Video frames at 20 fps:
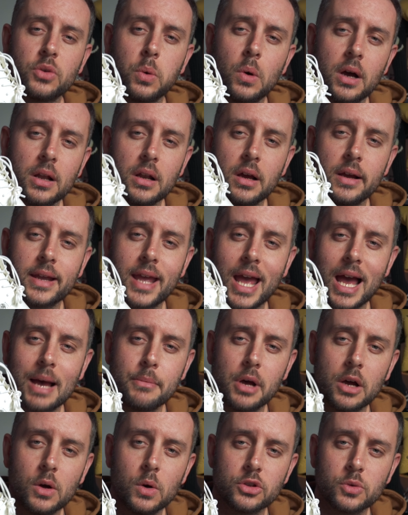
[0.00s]
twilight
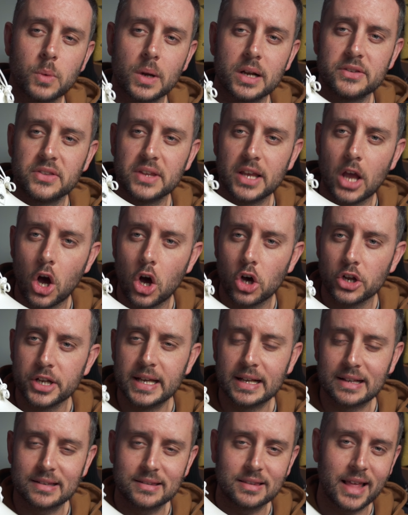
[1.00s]
camo as well as the
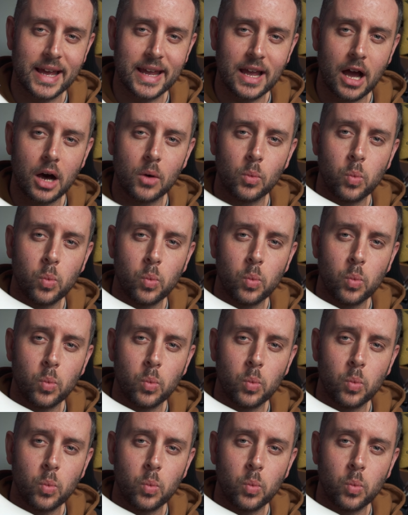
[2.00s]
onyx, they are